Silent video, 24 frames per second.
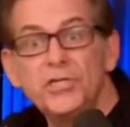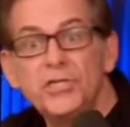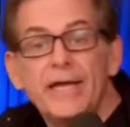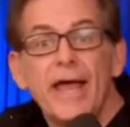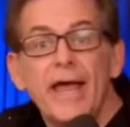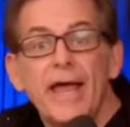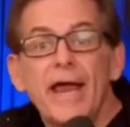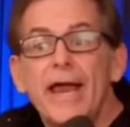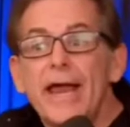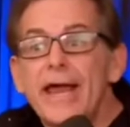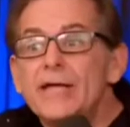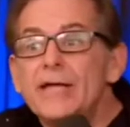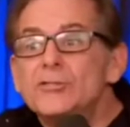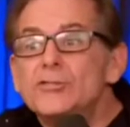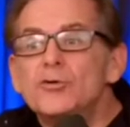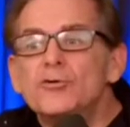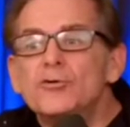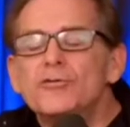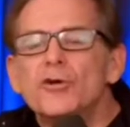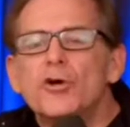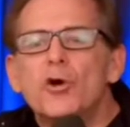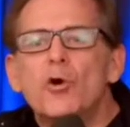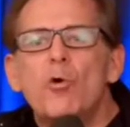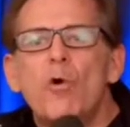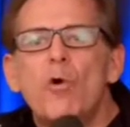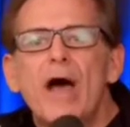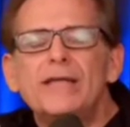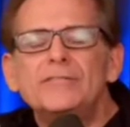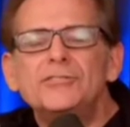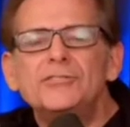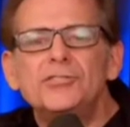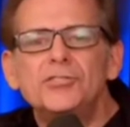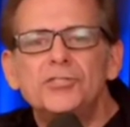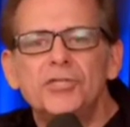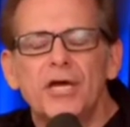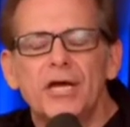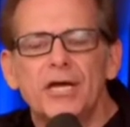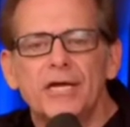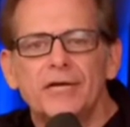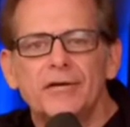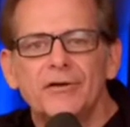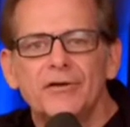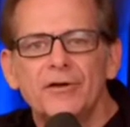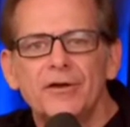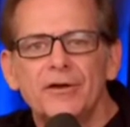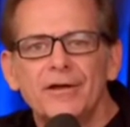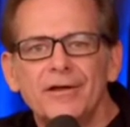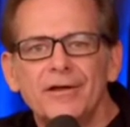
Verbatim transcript: can't answer the question.